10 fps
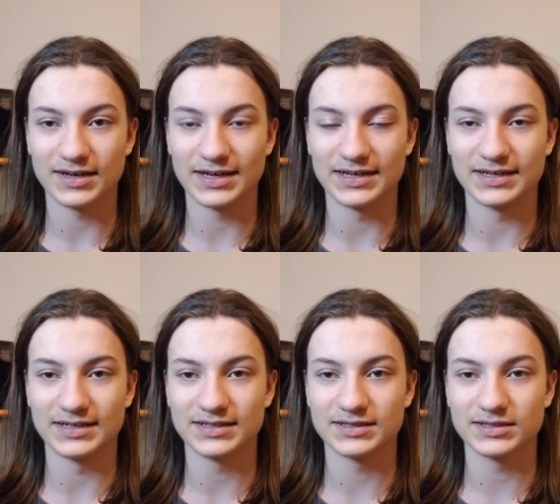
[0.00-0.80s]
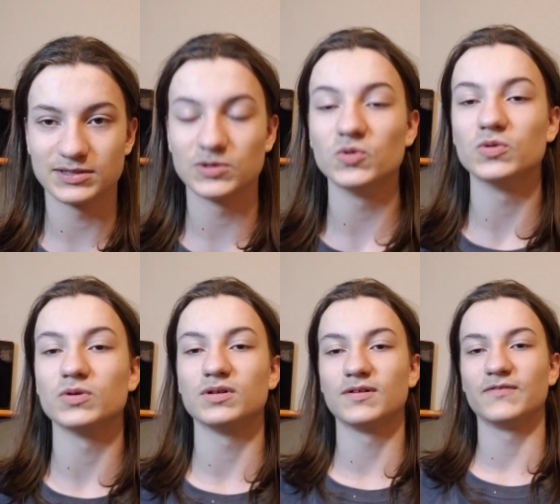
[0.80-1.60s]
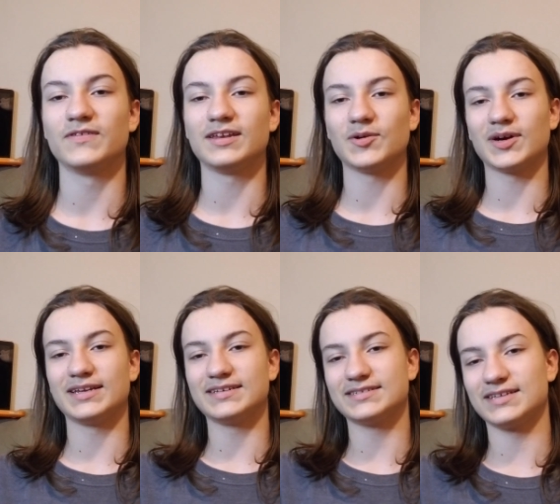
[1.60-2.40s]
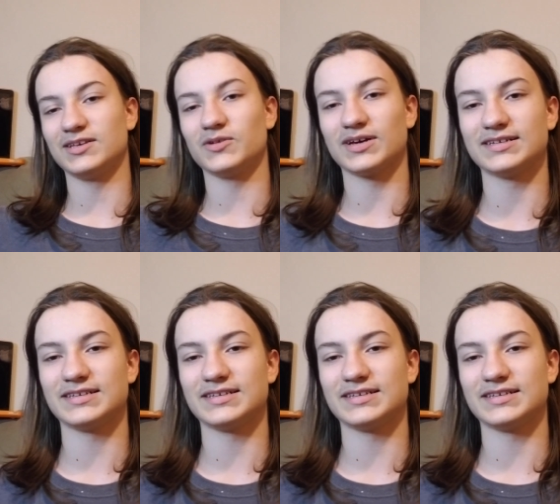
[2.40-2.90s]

uh, cool video ideas that you guys